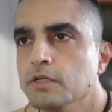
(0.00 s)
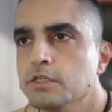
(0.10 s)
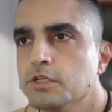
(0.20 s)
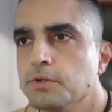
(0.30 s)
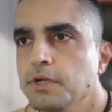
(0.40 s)

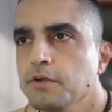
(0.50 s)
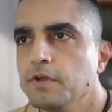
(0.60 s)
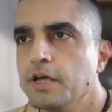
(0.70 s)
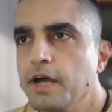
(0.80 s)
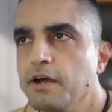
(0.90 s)
So here
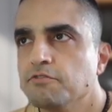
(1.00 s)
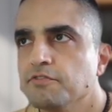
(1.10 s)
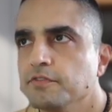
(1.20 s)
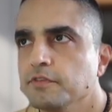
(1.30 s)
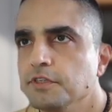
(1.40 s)
we
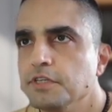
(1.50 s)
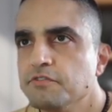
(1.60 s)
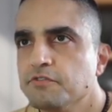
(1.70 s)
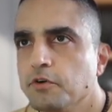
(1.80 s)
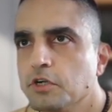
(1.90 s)
have the
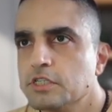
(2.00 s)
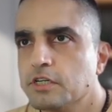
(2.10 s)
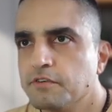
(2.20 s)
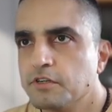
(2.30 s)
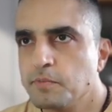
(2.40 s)
first set
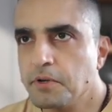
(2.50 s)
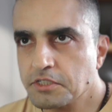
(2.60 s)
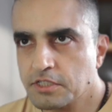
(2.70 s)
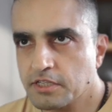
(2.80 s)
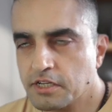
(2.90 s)
of
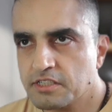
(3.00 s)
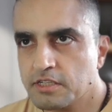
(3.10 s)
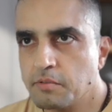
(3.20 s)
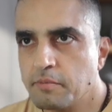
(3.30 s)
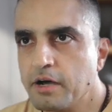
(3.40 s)
responses that has
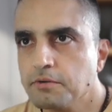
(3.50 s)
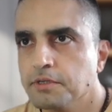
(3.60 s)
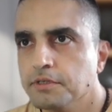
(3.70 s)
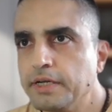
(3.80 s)
come about,